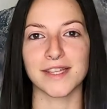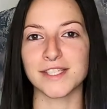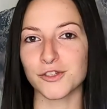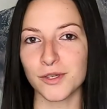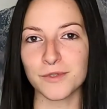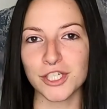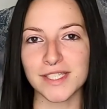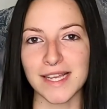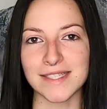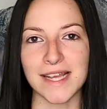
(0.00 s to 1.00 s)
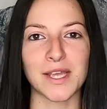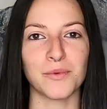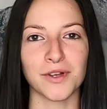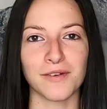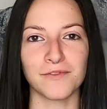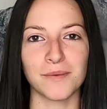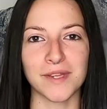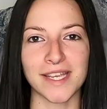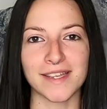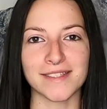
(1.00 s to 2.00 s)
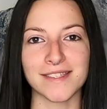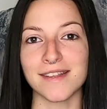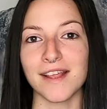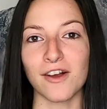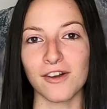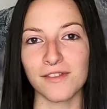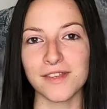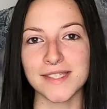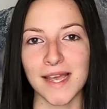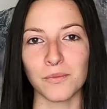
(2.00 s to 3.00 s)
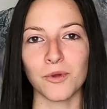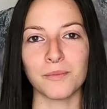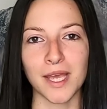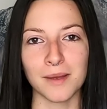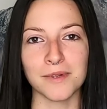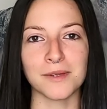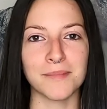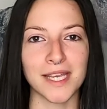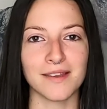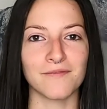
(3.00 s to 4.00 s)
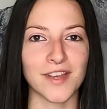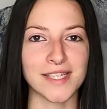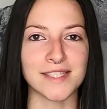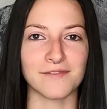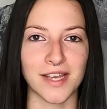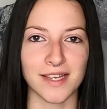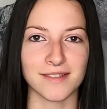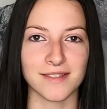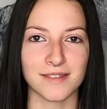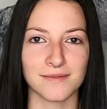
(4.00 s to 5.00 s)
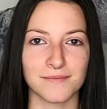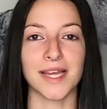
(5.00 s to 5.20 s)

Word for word: The scripture says that he will come from the east and that all the dead will be able to meet him face to face.